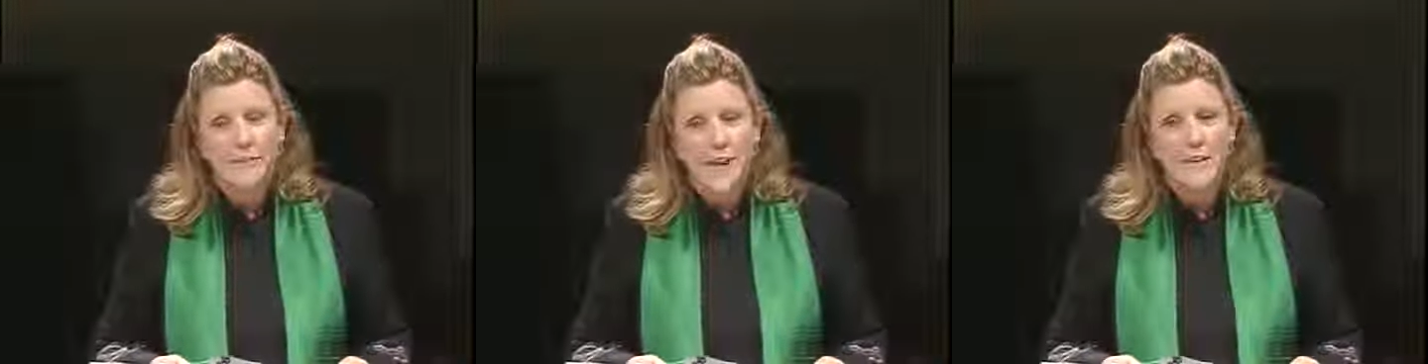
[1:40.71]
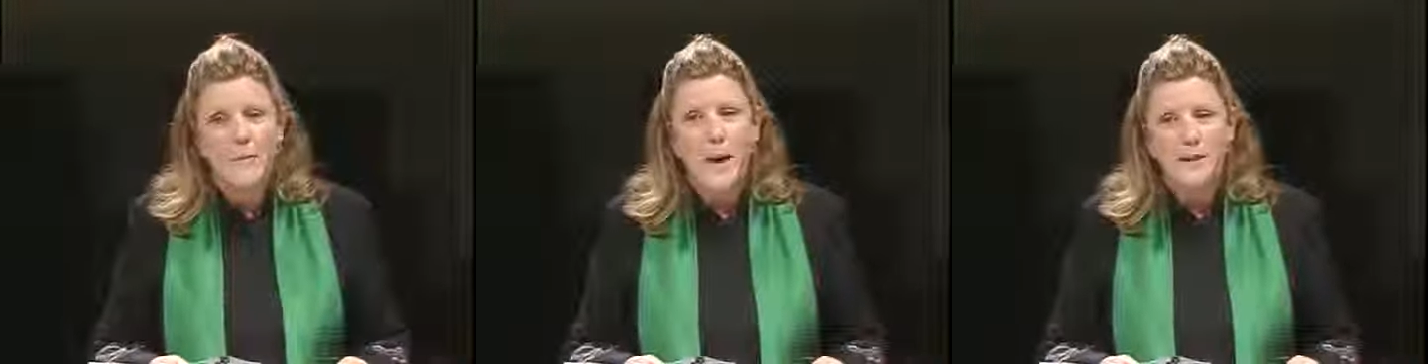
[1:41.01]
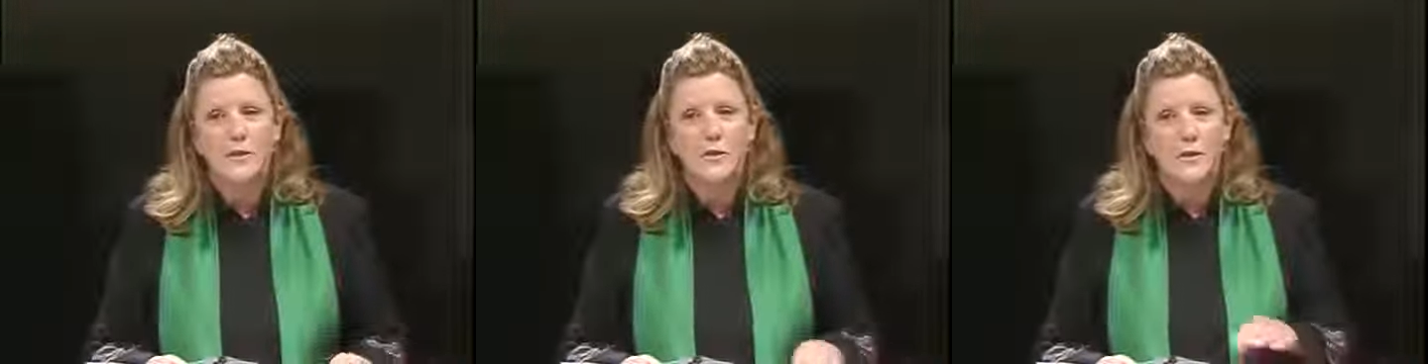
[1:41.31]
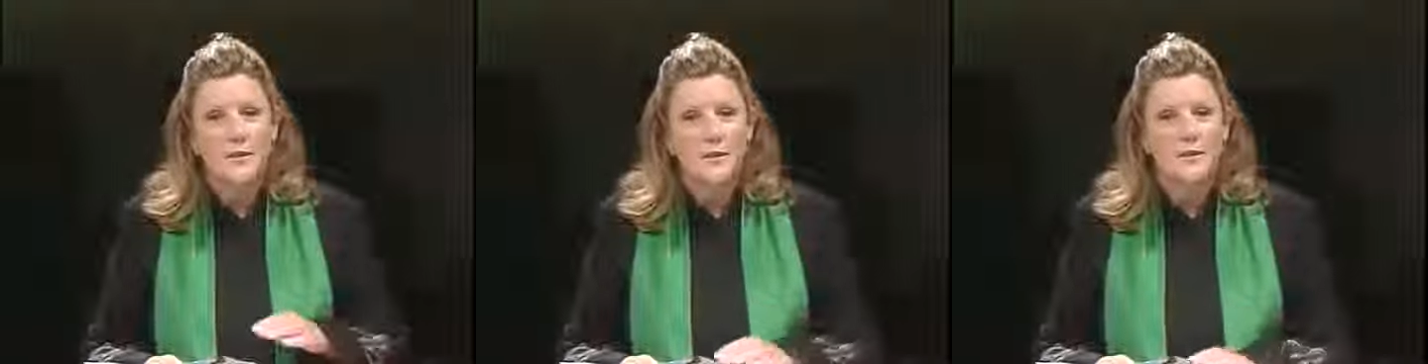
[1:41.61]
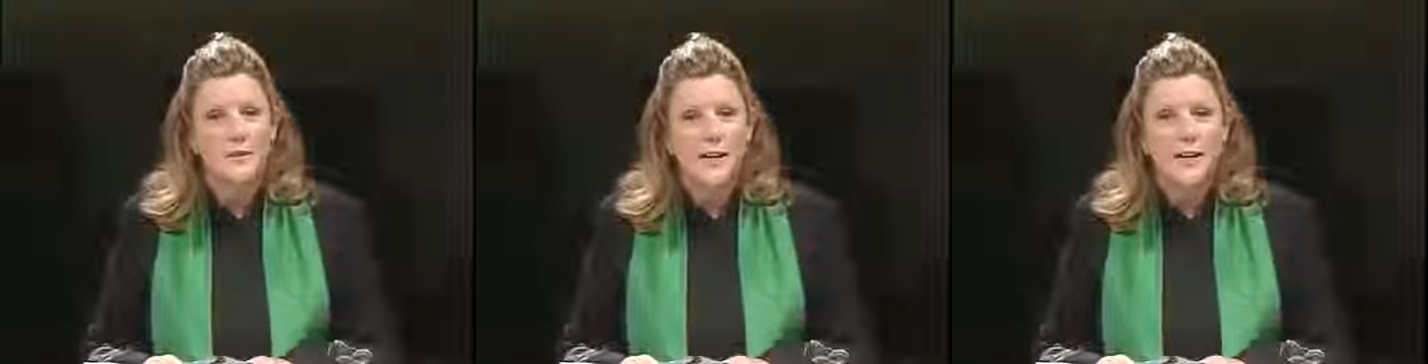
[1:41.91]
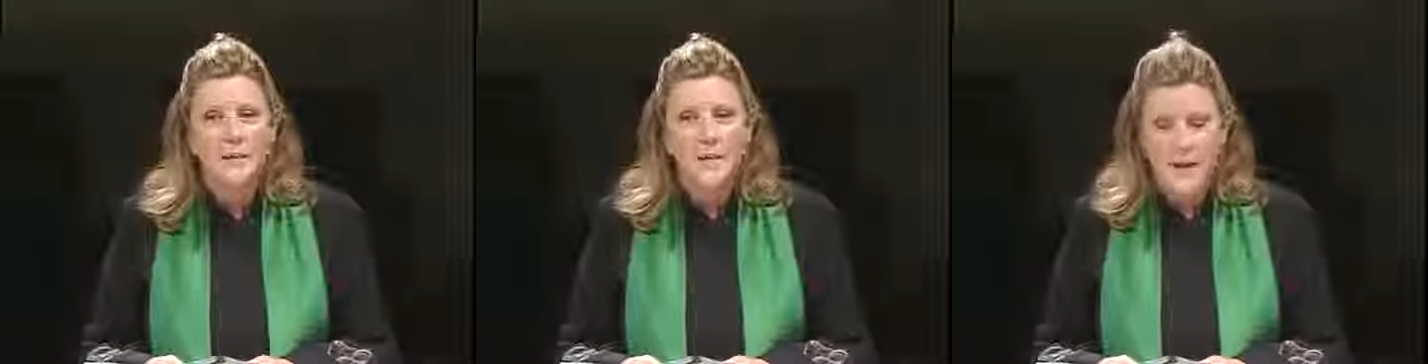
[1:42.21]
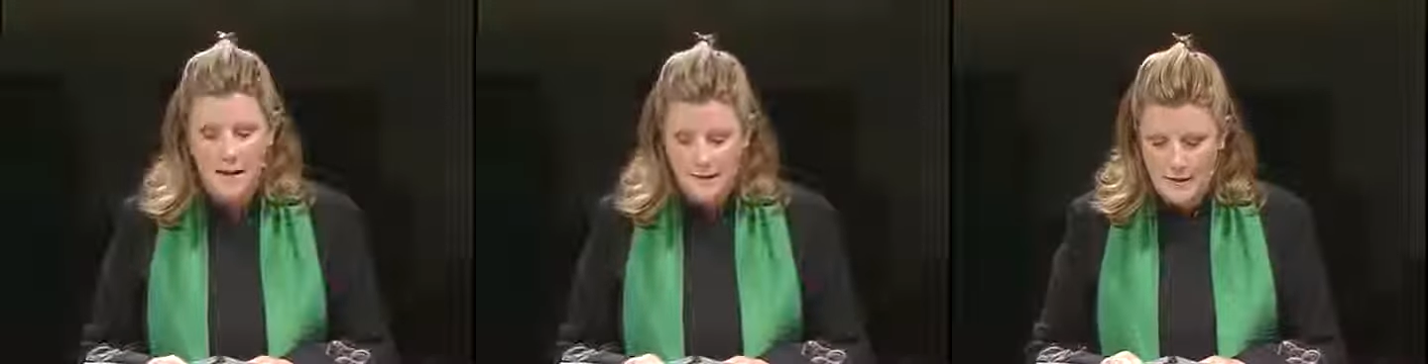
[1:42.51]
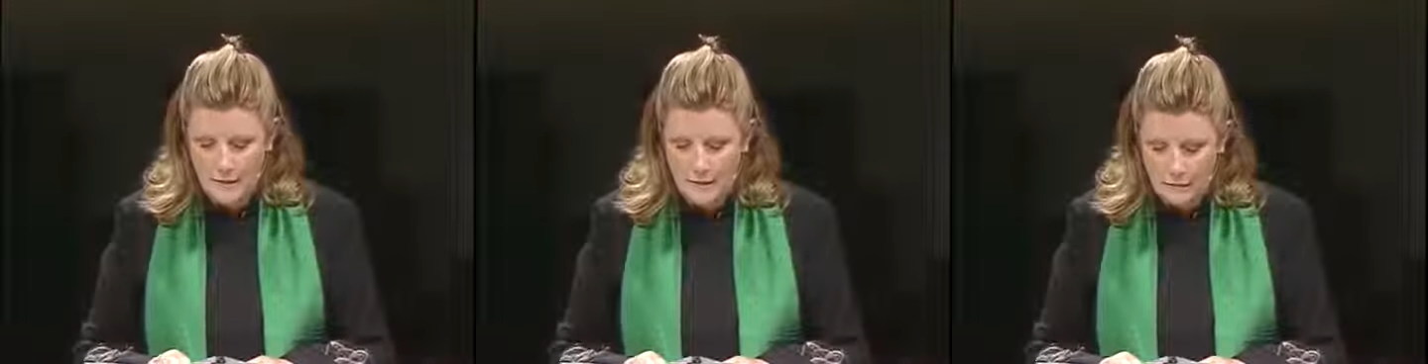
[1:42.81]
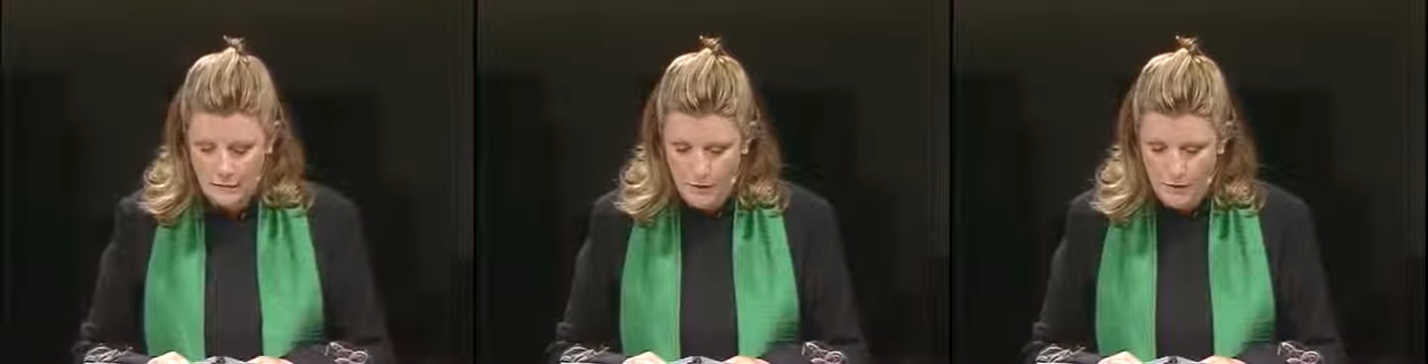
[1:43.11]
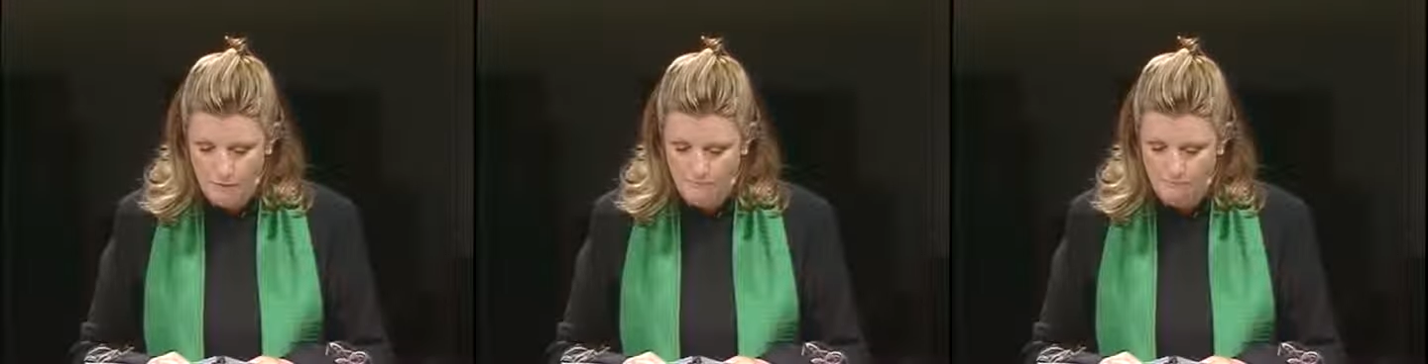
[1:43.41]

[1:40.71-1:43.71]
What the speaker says: has passages that can make us uncomfortable.